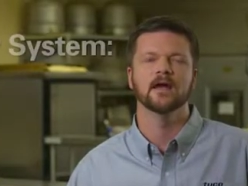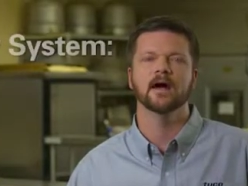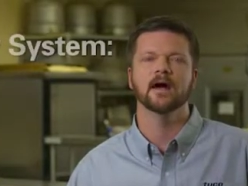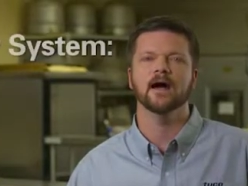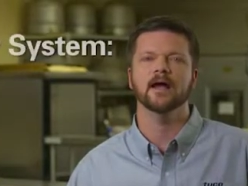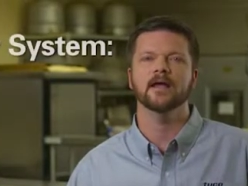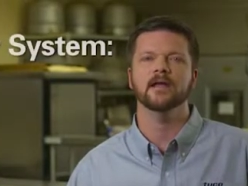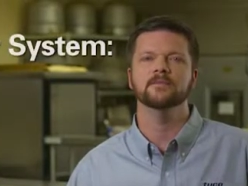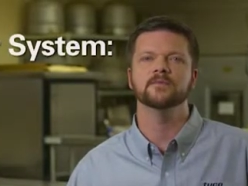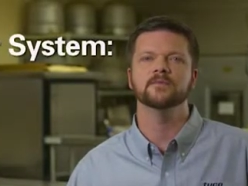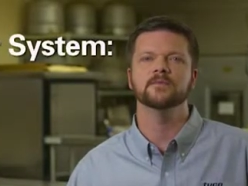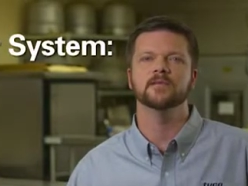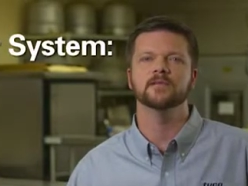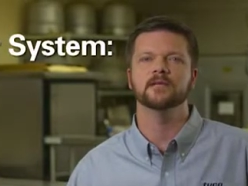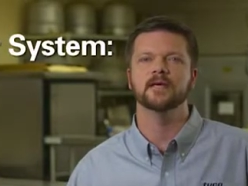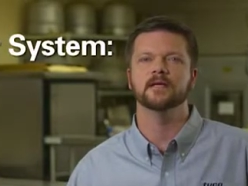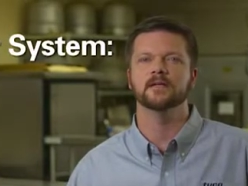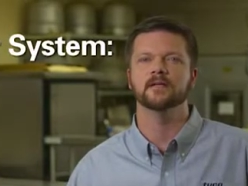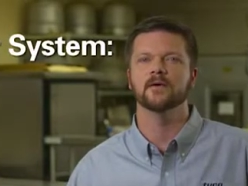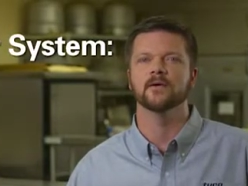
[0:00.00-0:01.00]
Items to
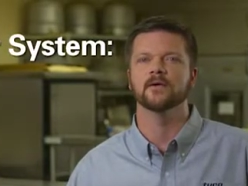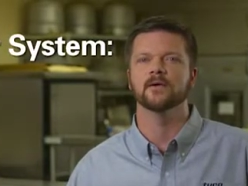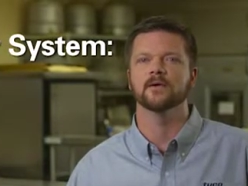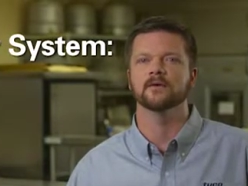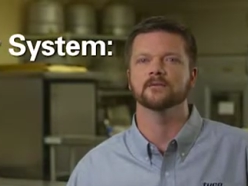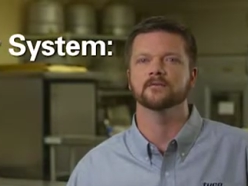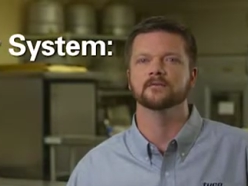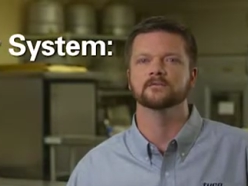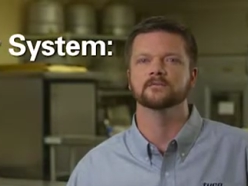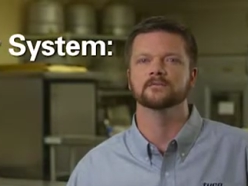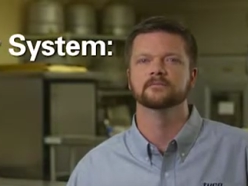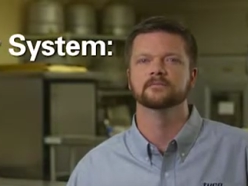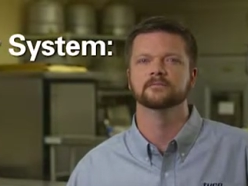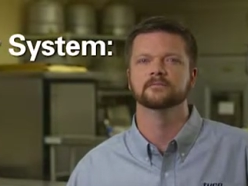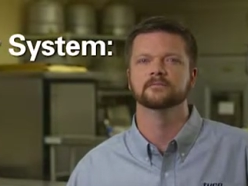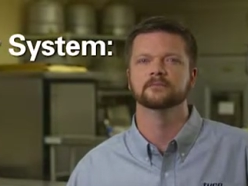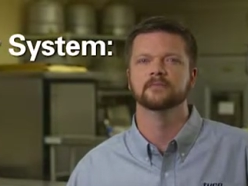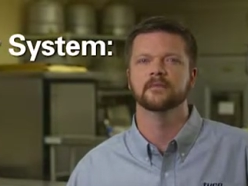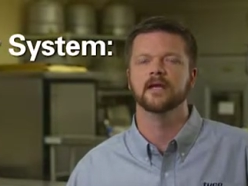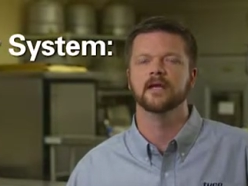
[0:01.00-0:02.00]
take note of.
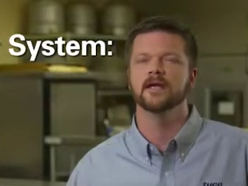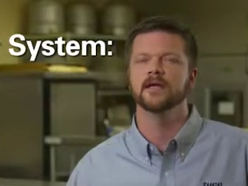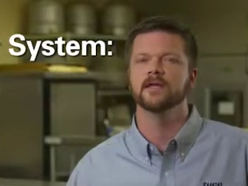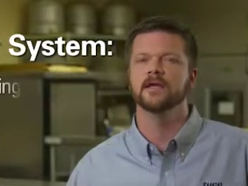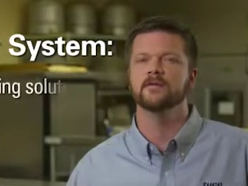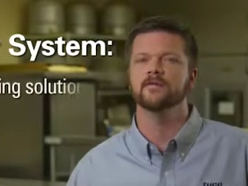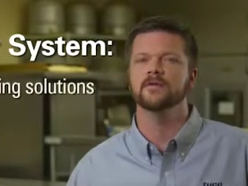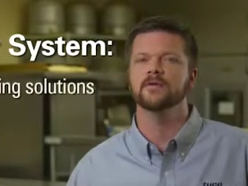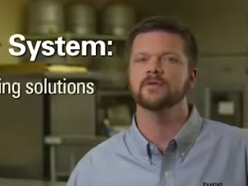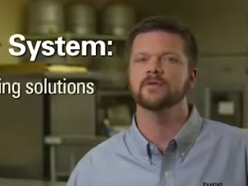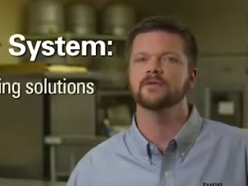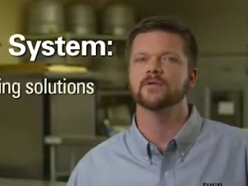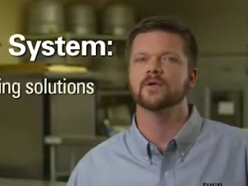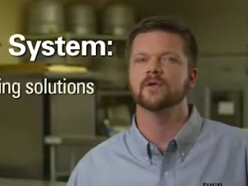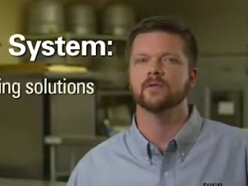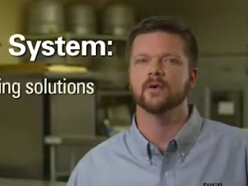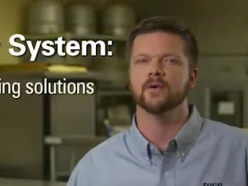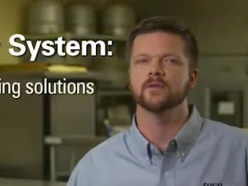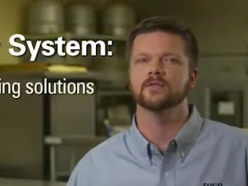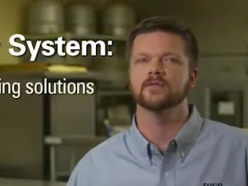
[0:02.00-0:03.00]
Never use
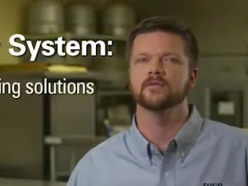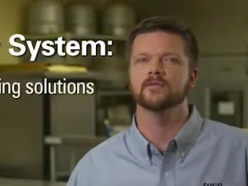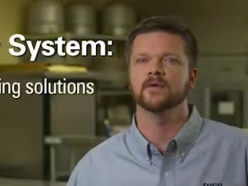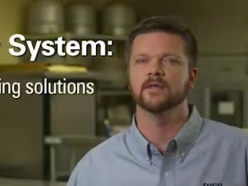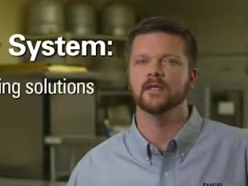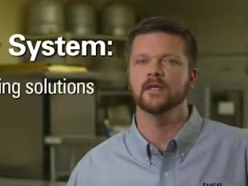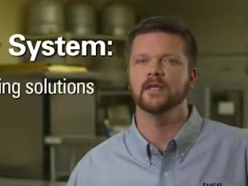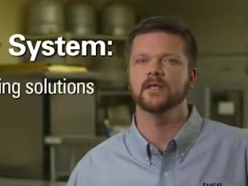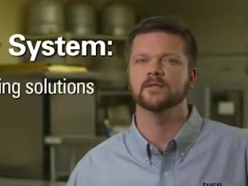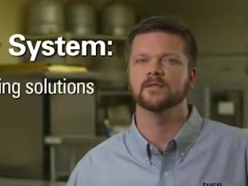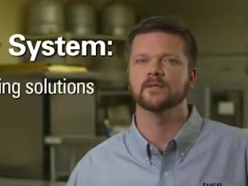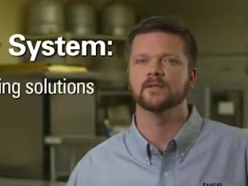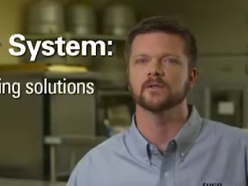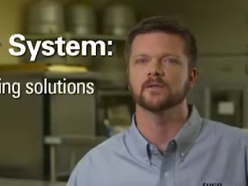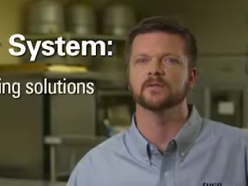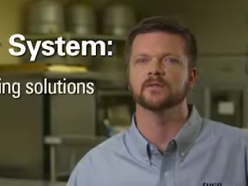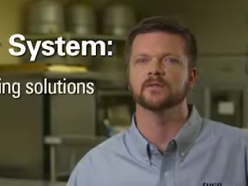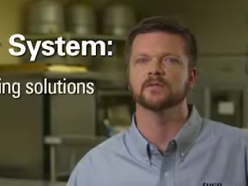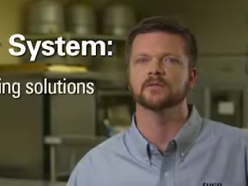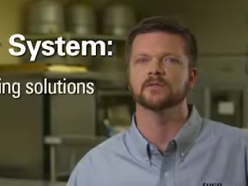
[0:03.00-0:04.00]
corrosive cleaning
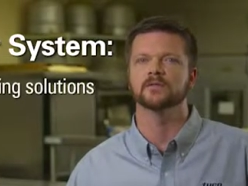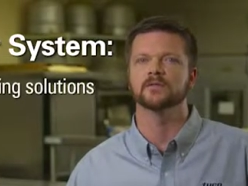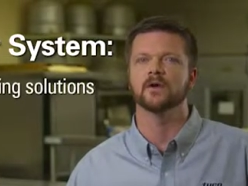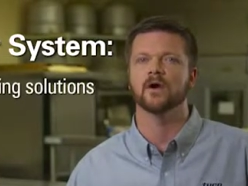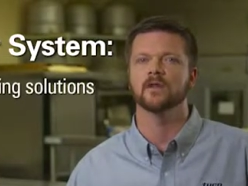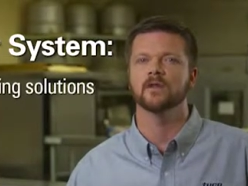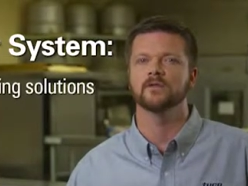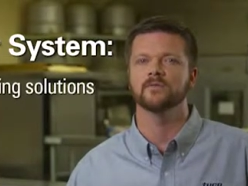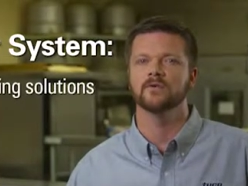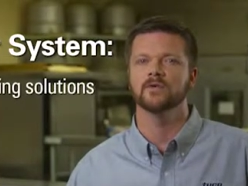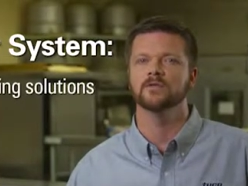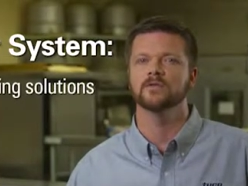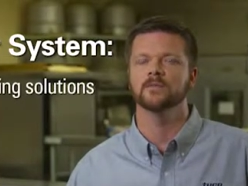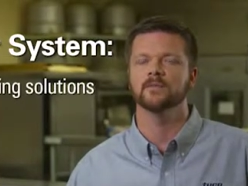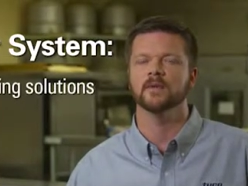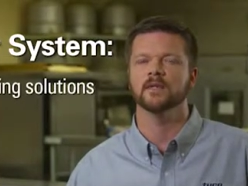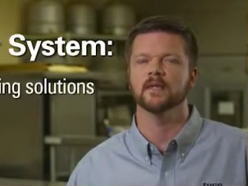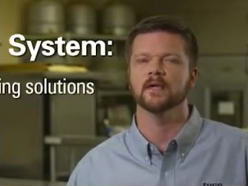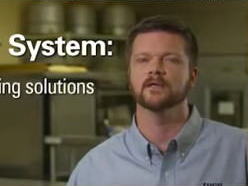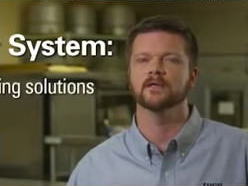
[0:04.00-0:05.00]
solution on the
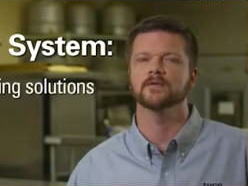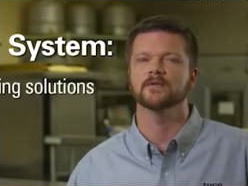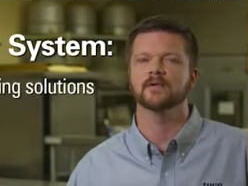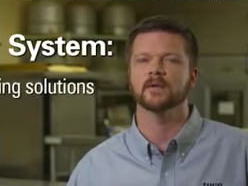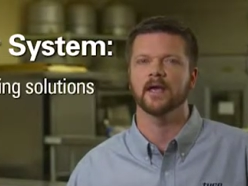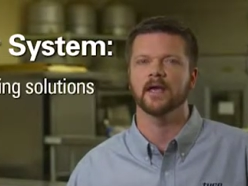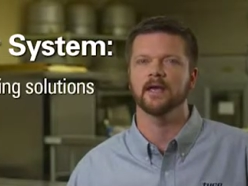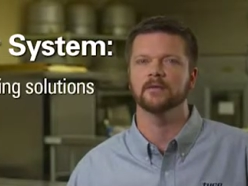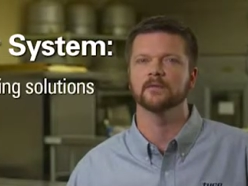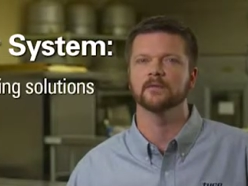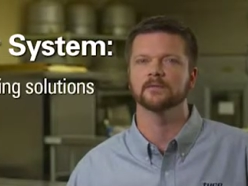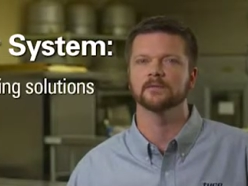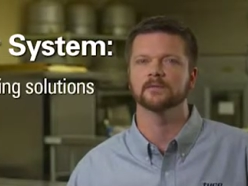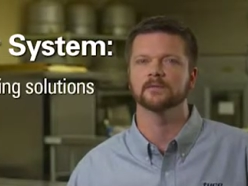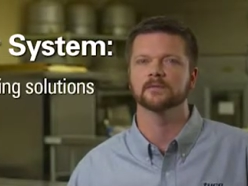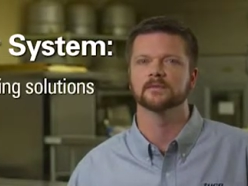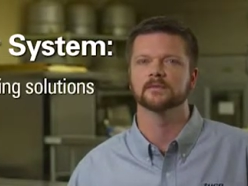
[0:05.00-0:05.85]
fusible links or cable.